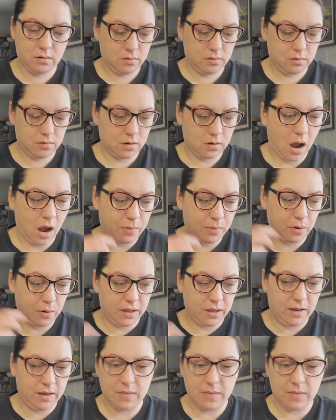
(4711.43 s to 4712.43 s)
copper
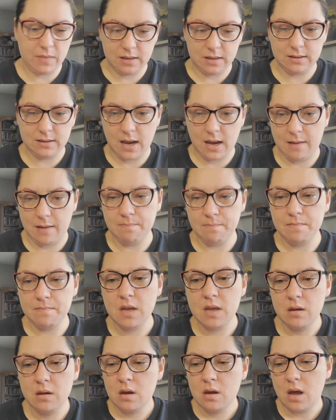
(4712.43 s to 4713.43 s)
theme this time.
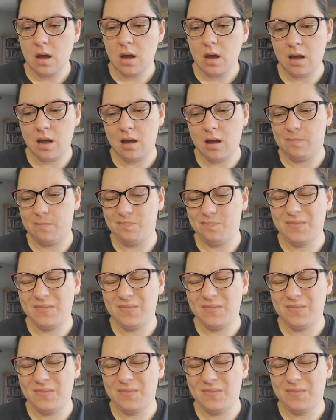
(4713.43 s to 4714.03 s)
Um,